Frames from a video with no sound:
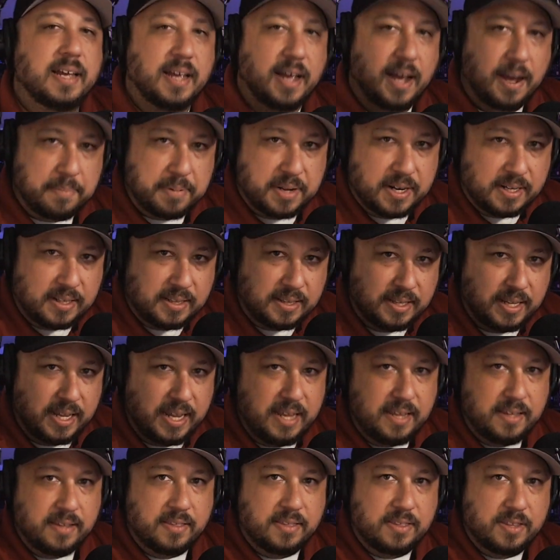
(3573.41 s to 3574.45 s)
I'm going to
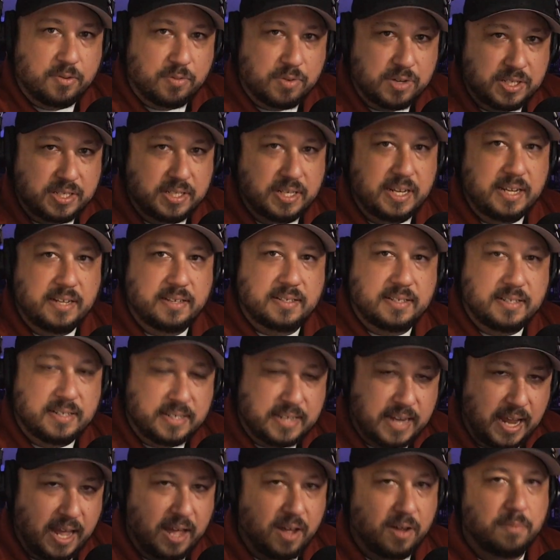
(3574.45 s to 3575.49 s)
link the receipts
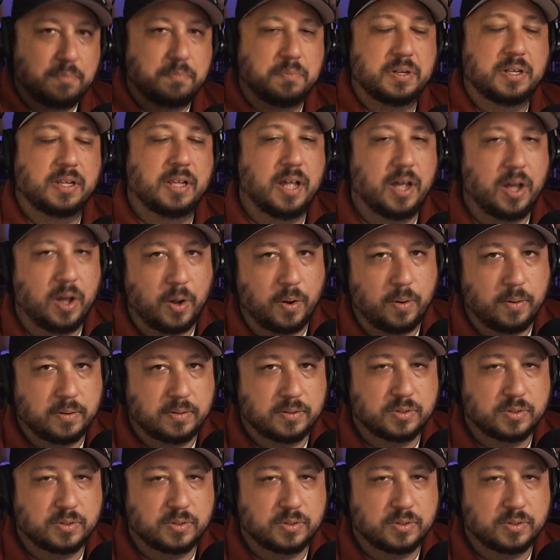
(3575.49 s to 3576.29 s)
down below